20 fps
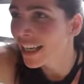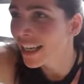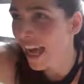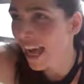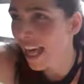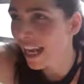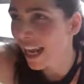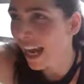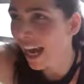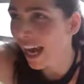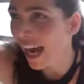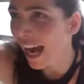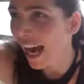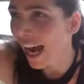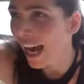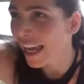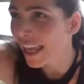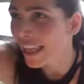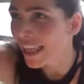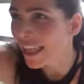And
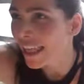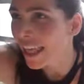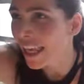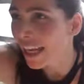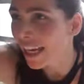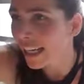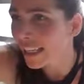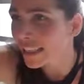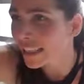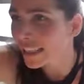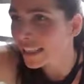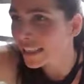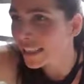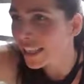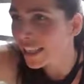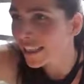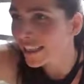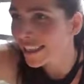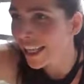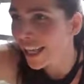I think I
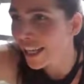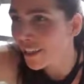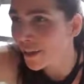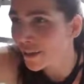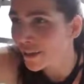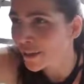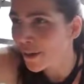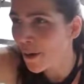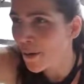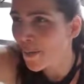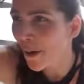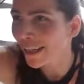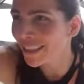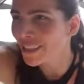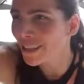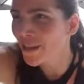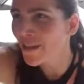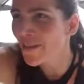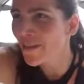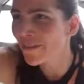deserve, thank you so
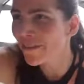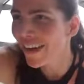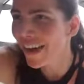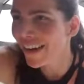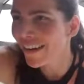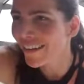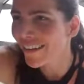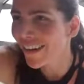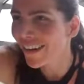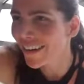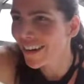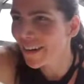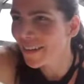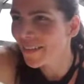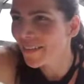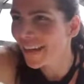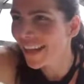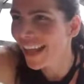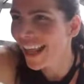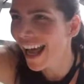much. You're very
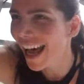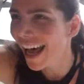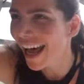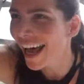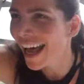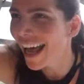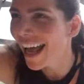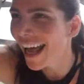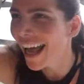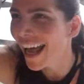welcome.